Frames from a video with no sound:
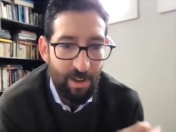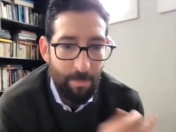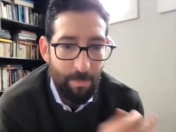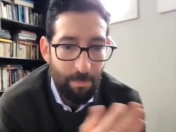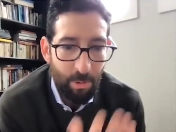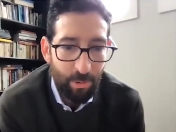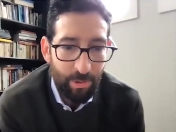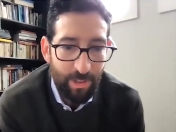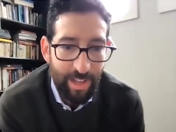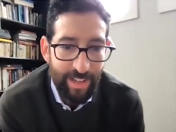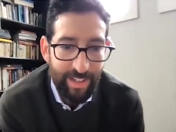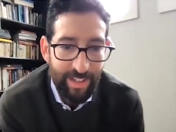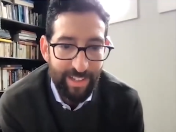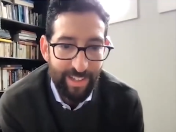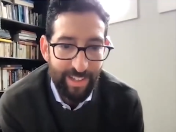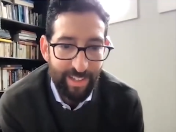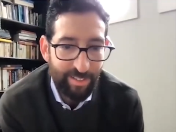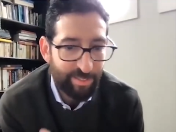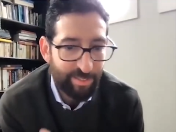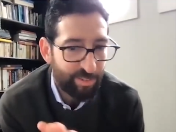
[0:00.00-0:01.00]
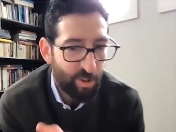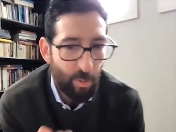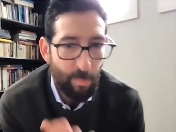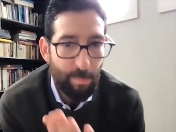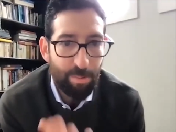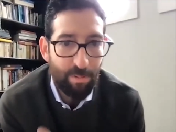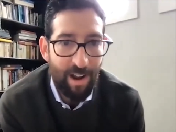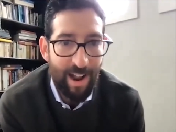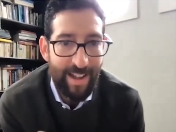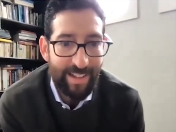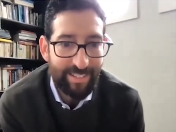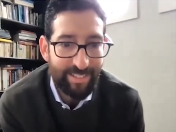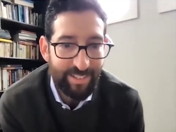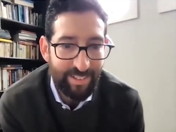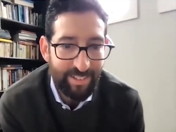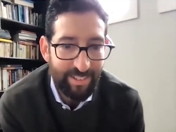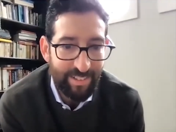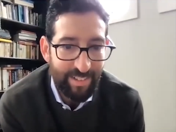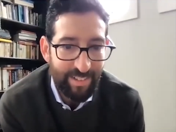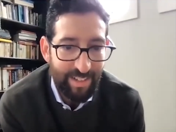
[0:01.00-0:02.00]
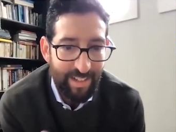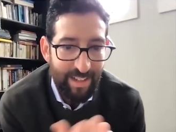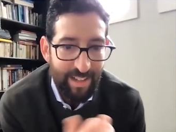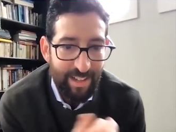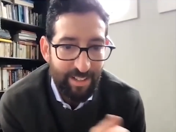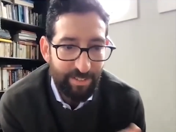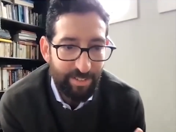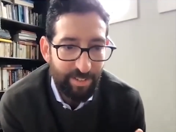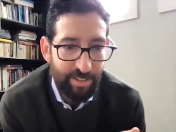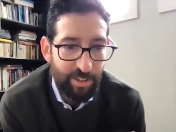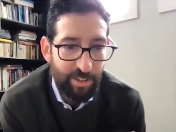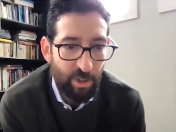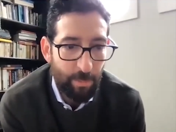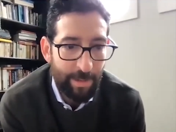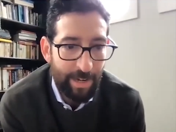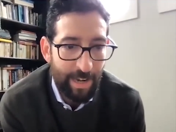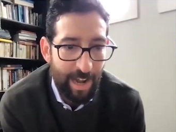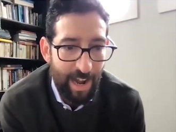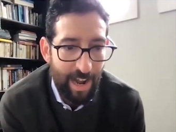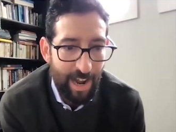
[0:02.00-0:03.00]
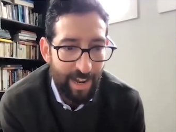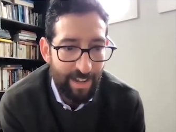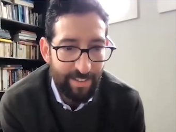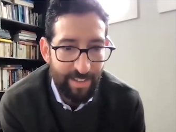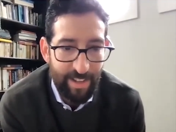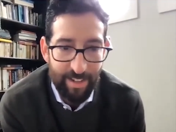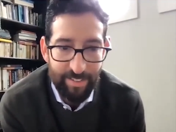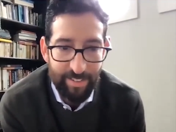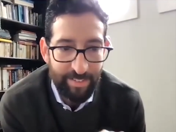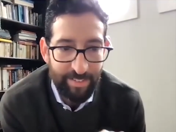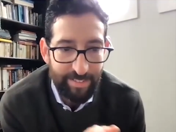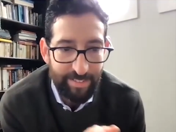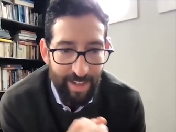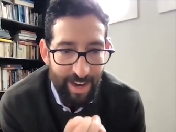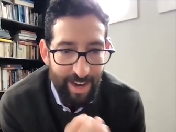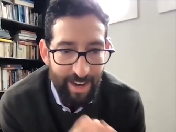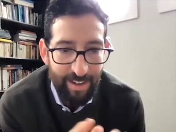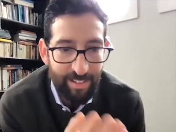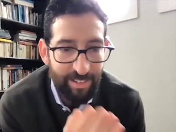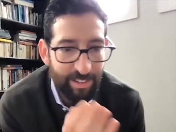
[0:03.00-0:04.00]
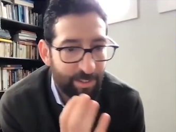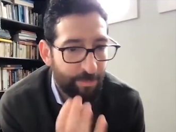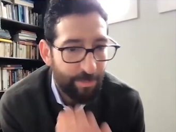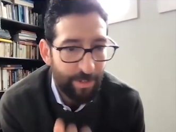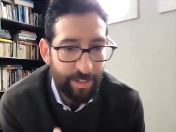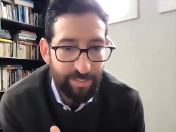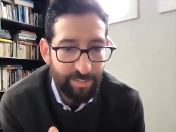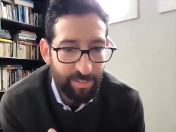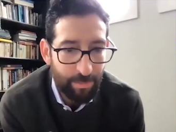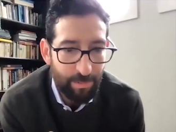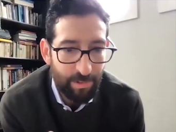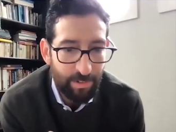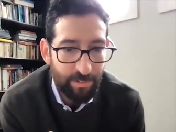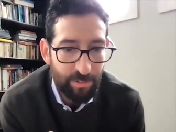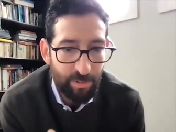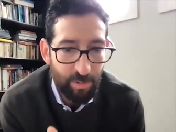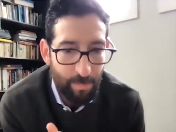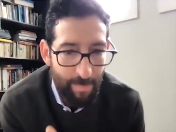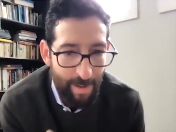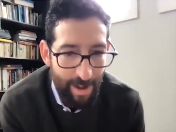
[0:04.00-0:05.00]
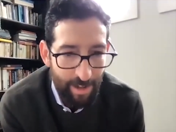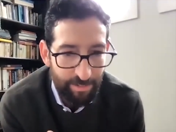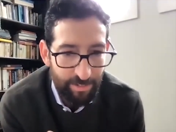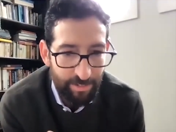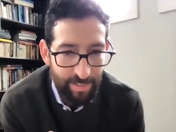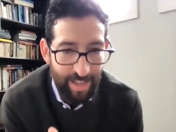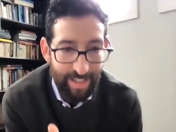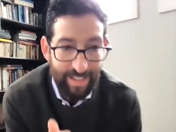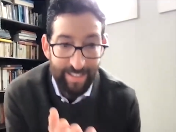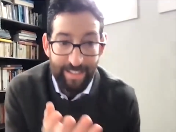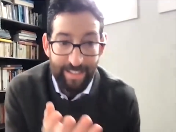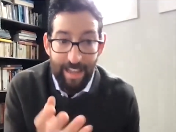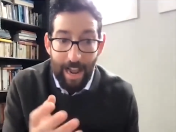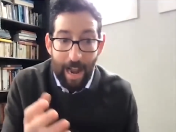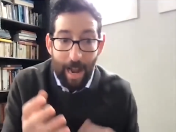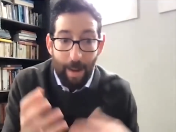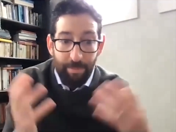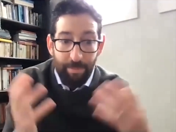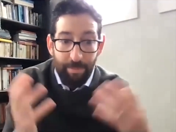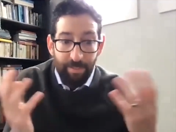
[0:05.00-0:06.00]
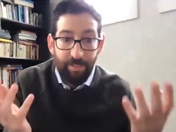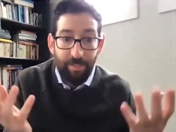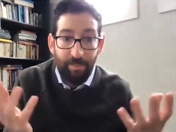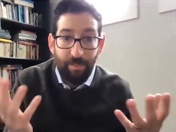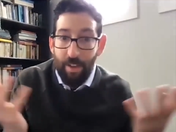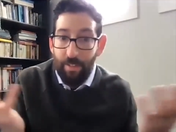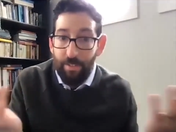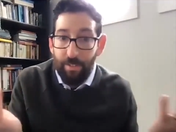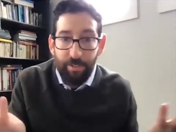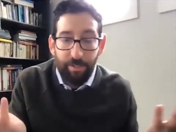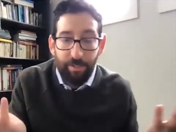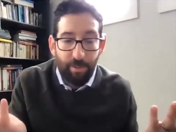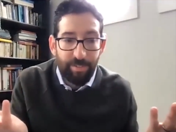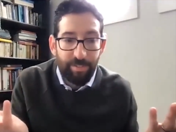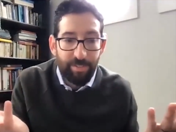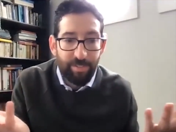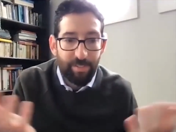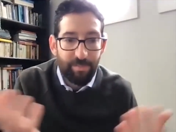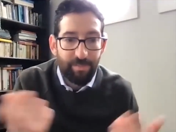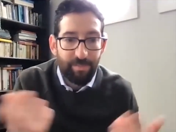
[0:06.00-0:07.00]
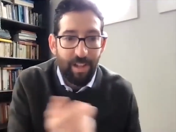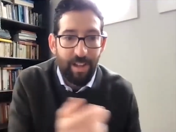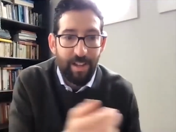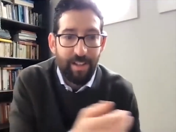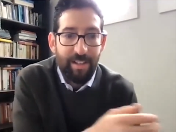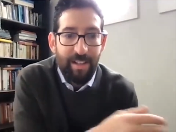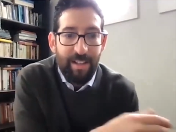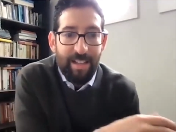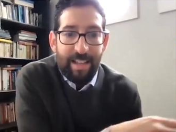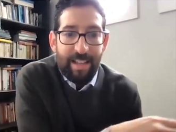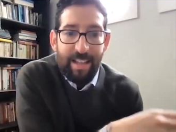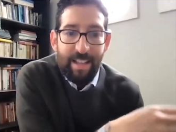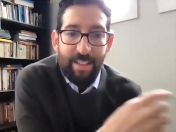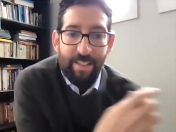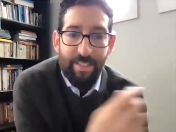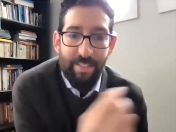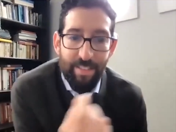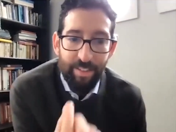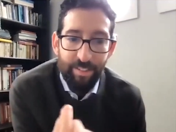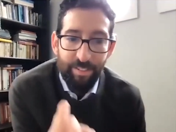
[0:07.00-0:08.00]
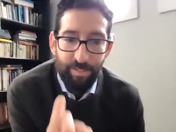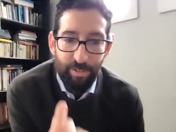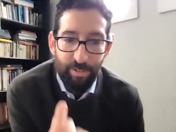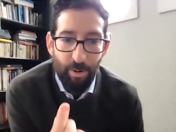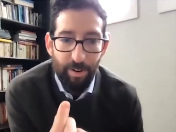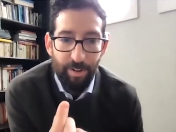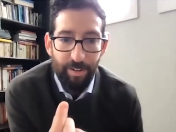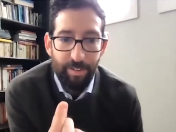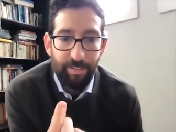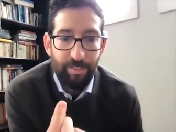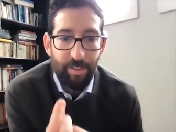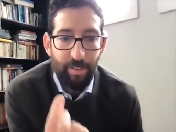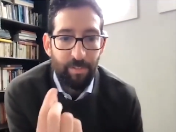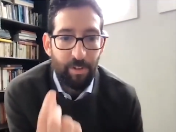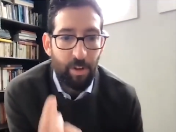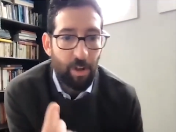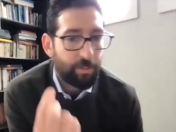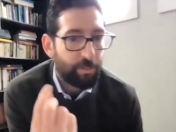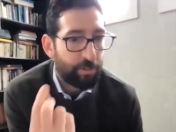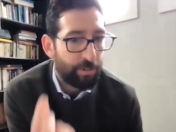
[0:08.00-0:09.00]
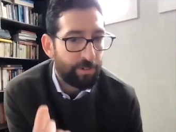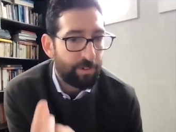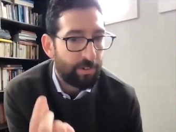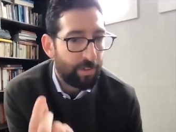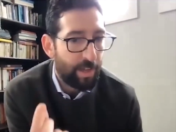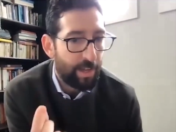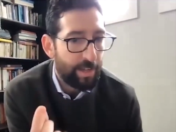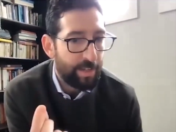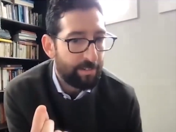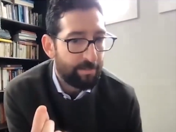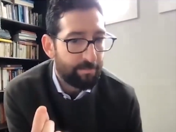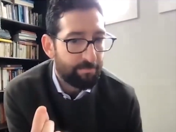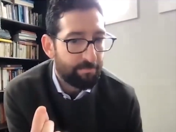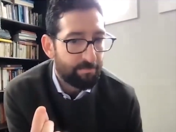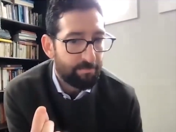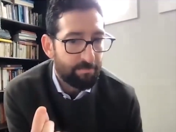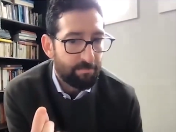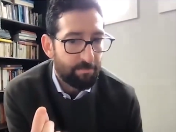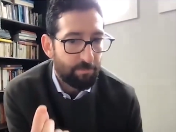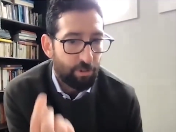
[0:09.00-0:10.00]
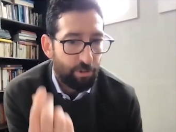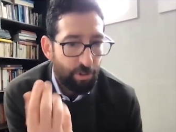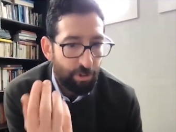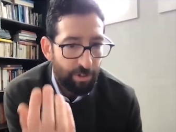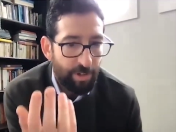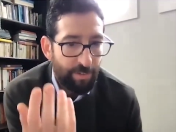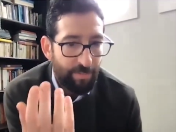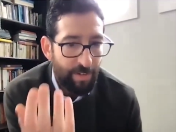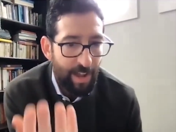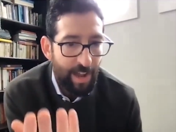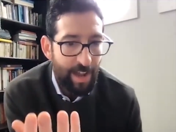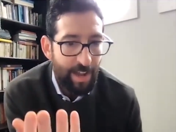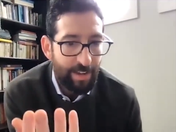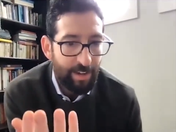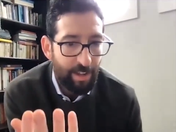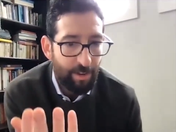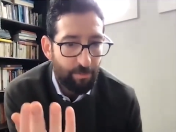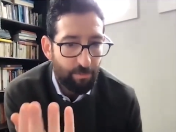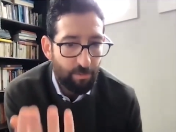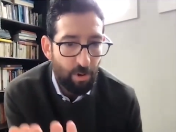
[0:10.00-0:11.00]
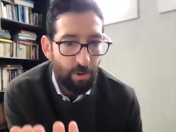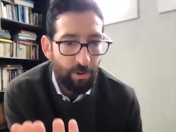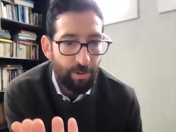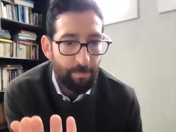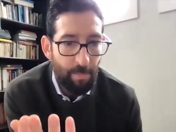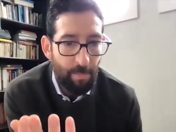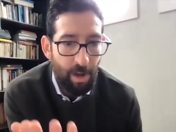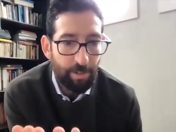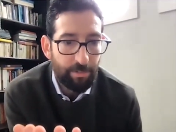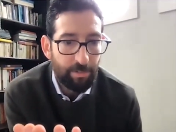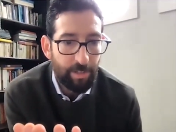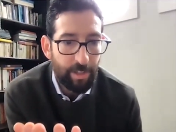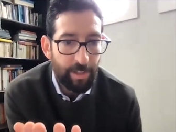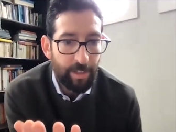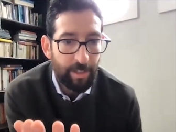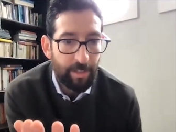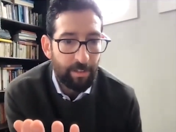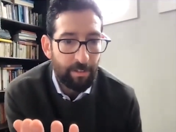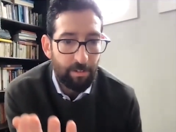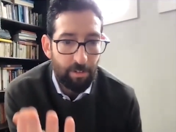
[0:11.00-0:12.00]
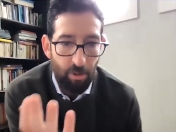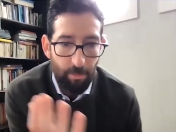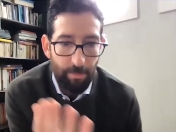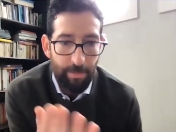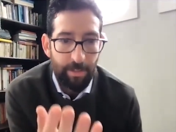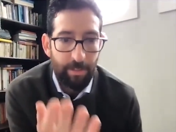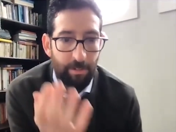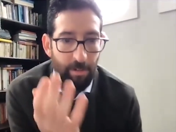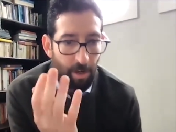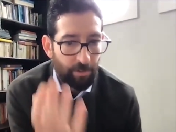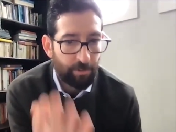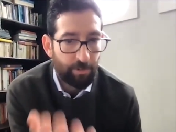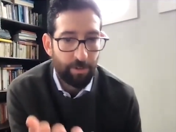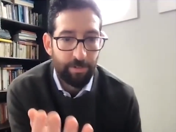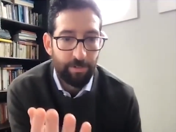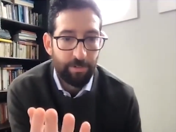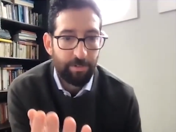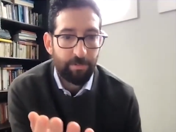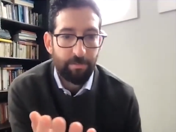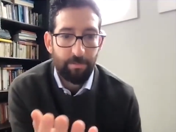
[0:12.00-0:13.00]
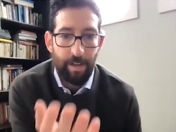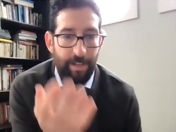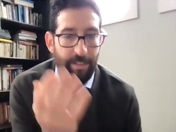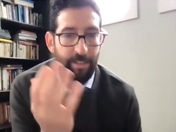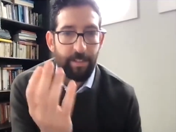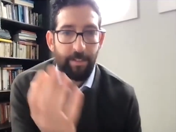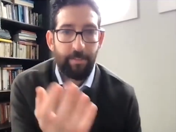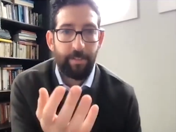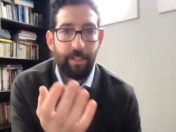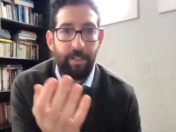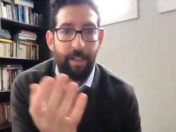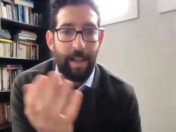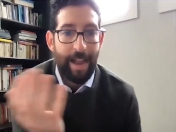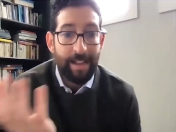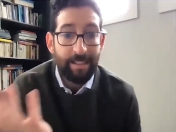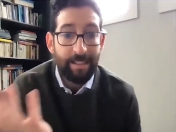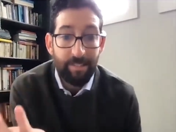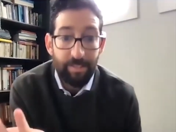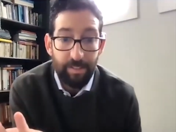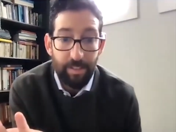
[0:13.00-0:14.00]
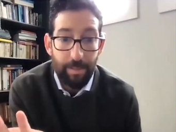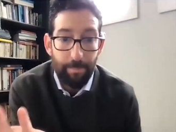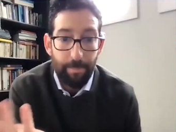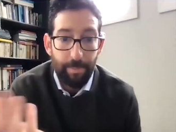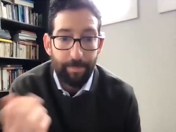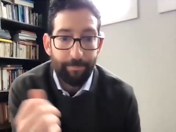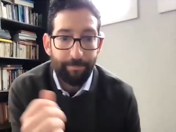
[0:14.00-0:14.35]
Moonlight is so bright to the human eye that it's entirely reasonable to imagine that in the absence of other sources of light, this source of nocturnal light could have had a role in modulating human nocturnal activity and sleep.